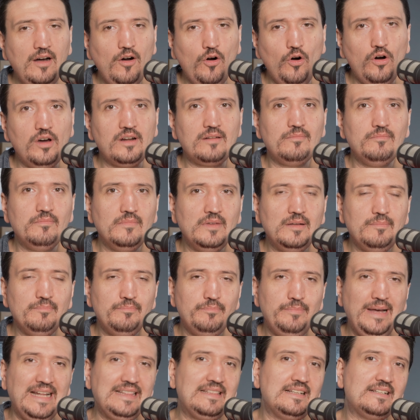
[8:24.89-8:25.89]
or
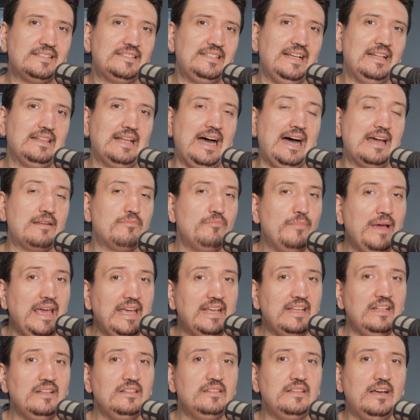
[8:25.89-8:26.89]
better said, are
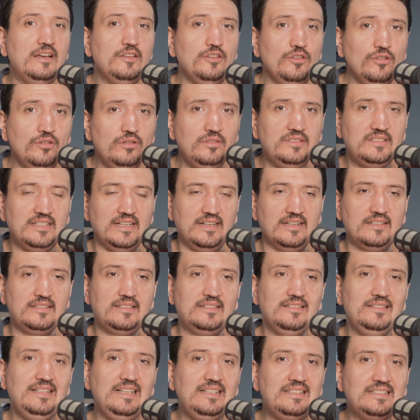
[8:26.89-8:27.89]
making the
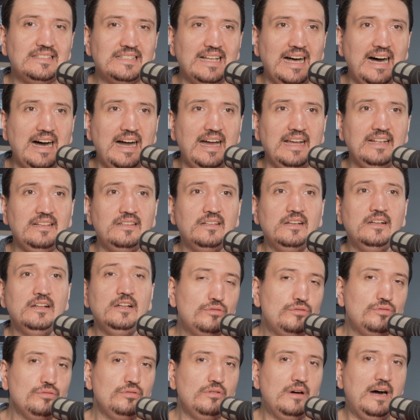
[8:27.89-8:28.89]
users decide
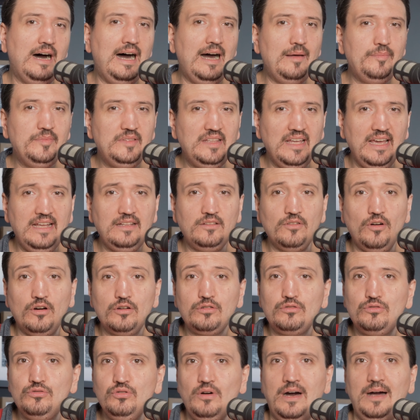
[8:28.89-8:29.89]
to update
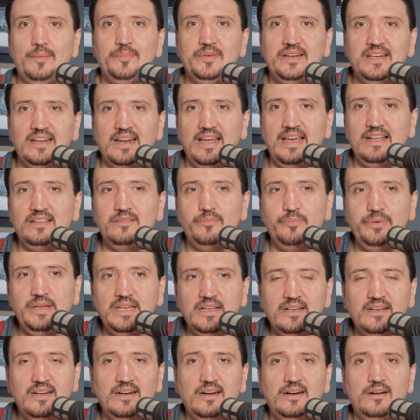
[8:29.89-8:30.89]
or to upgrade,
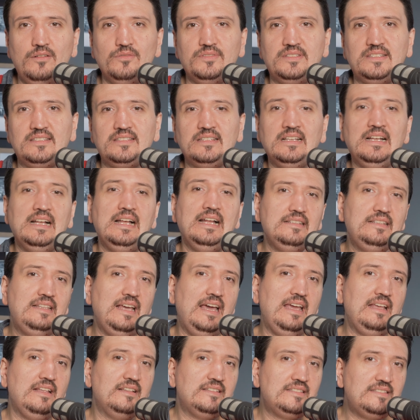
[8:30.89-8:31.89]
because
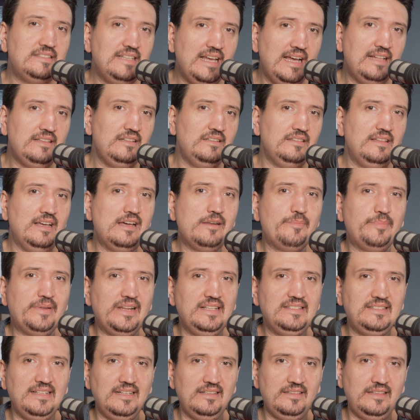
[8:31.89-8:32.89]
they said in their
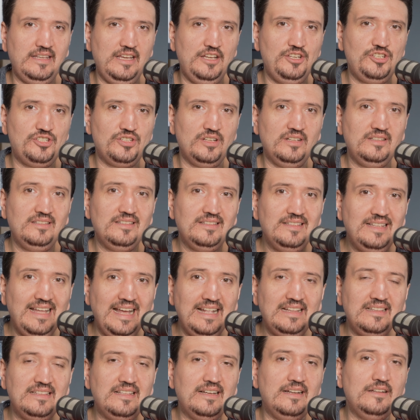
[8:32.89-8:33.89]
presentation
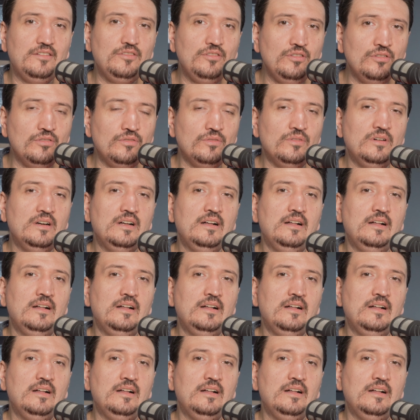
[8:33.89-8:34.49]
that the new